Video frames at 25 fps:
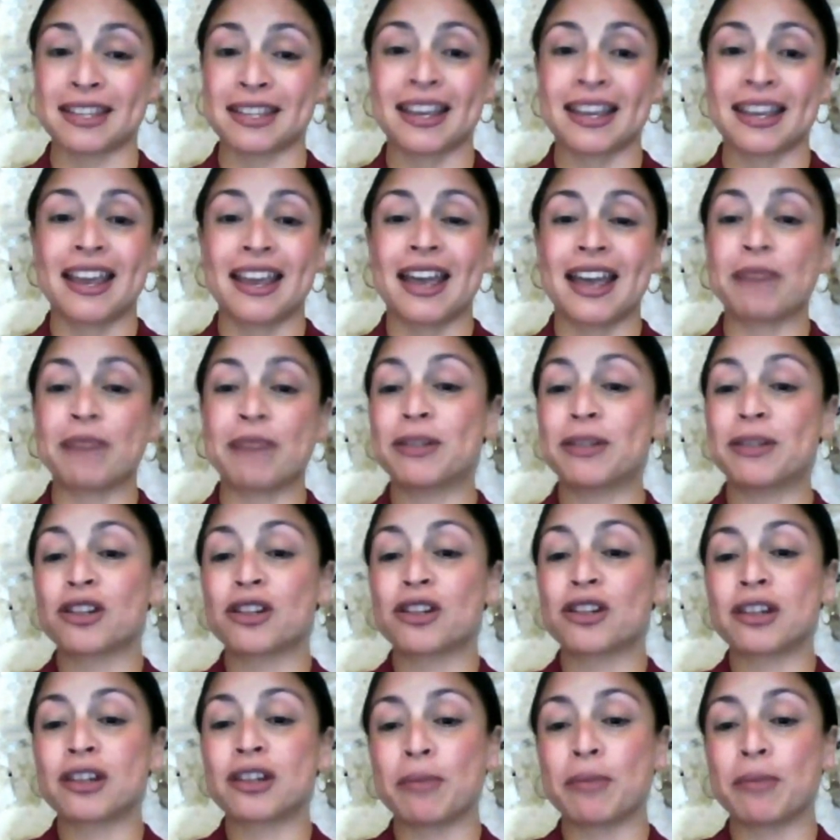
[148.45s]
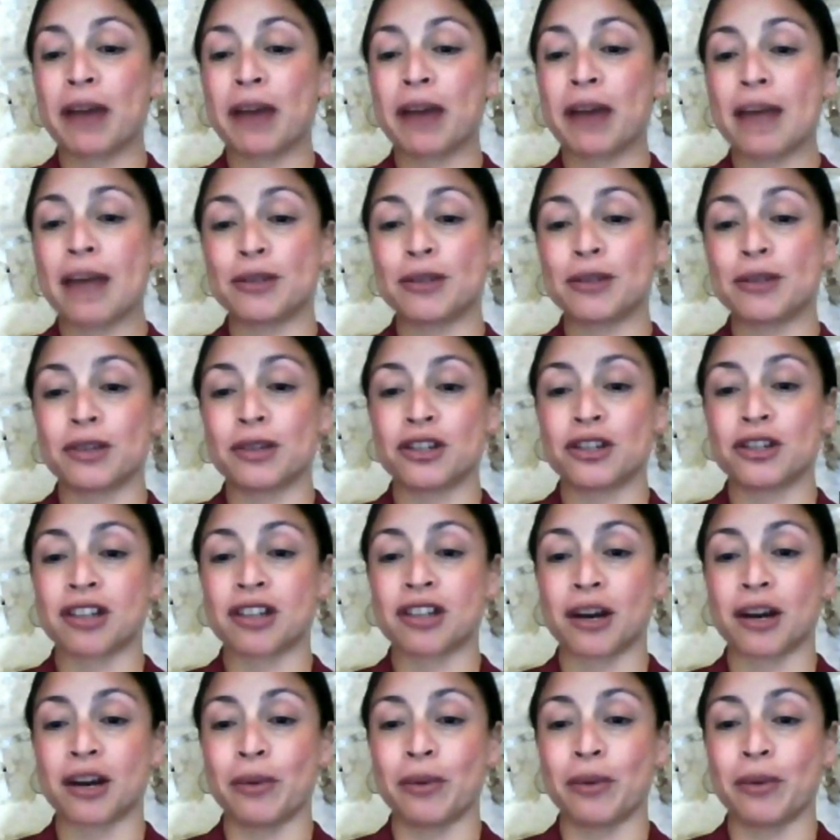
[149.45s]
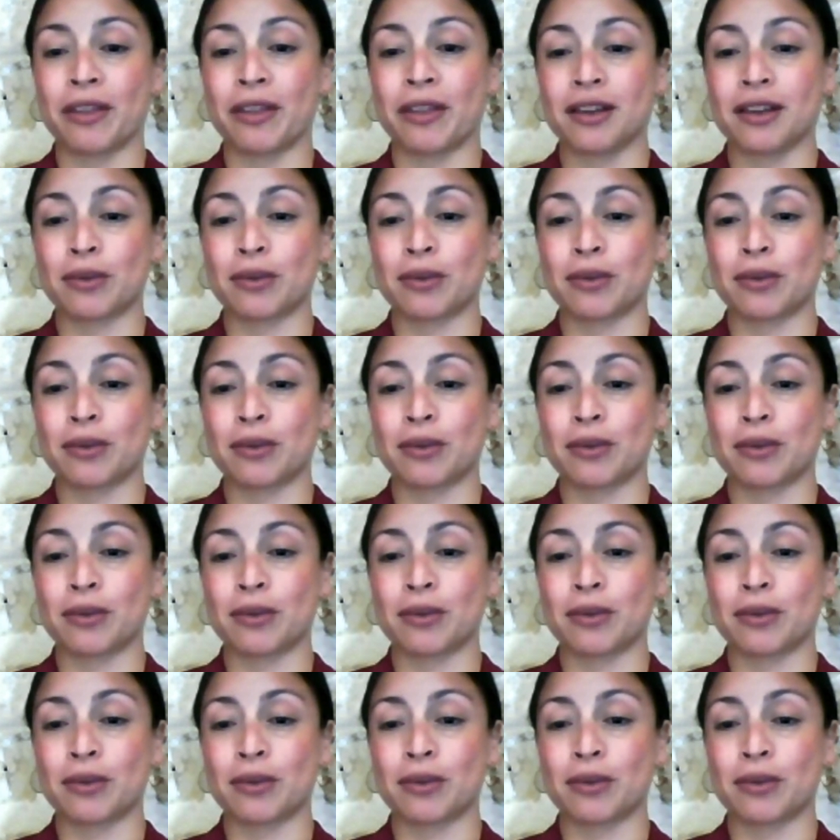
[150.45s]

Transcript: And Patricia, perhaps you can share with us